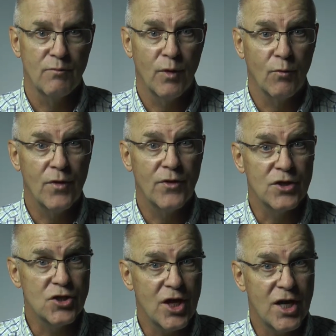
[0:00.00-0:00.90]
but when the
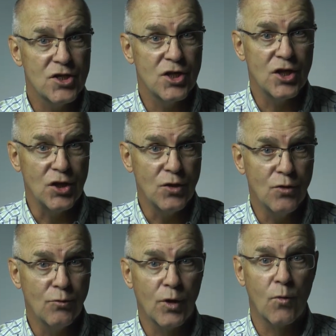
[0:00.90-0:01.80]
change in
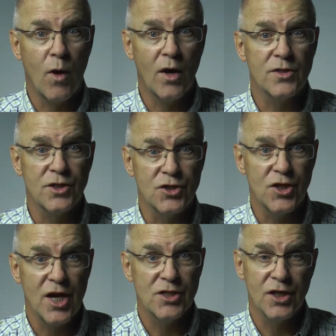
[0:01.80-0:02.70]
you requires a
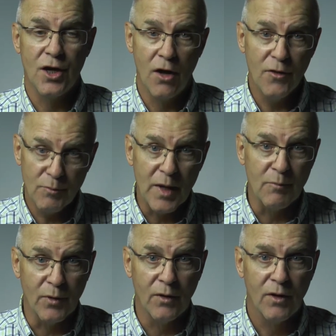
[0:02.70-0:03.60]
change in other
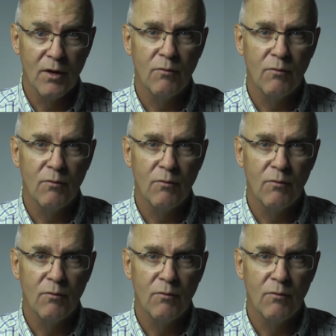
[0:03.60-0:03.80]
people,